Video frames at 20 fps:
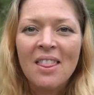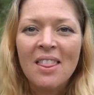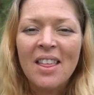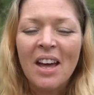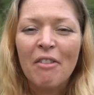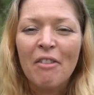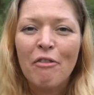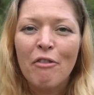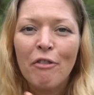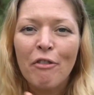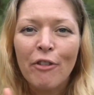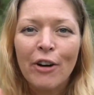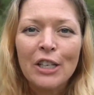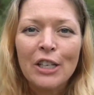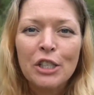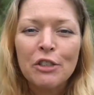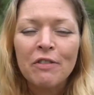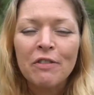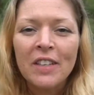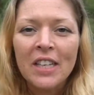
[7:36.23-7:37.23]
that
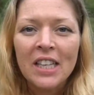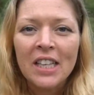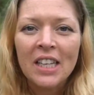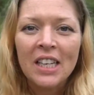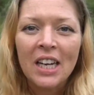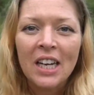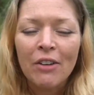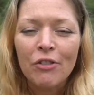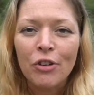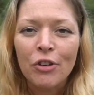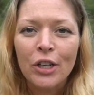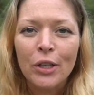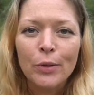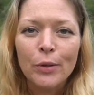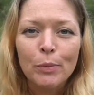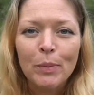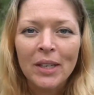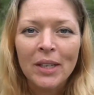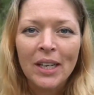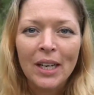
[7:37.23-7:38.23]
fresh feeling after I
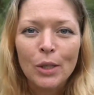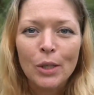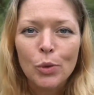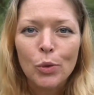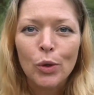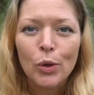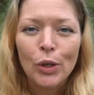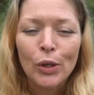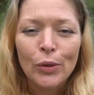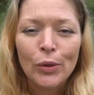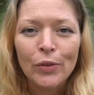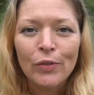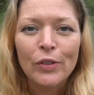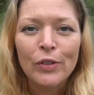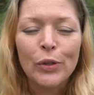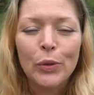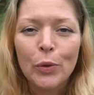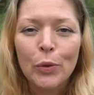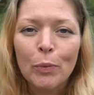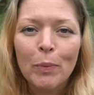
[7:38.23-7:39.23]
use my natural clove
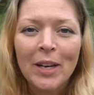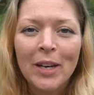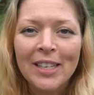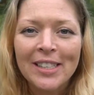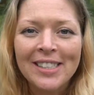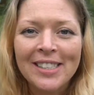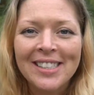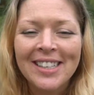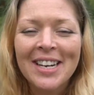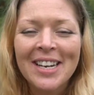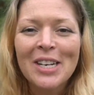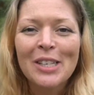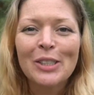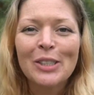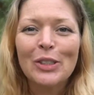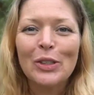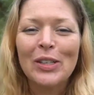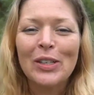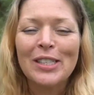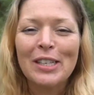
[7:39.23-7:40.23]
toothpaste.
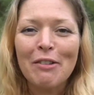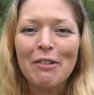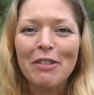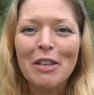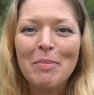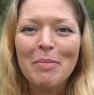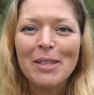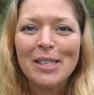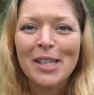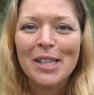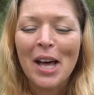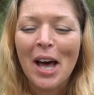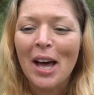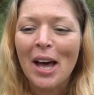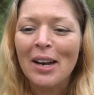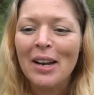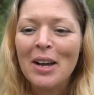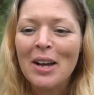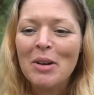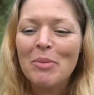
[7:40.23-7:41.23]
So I definitely miss that.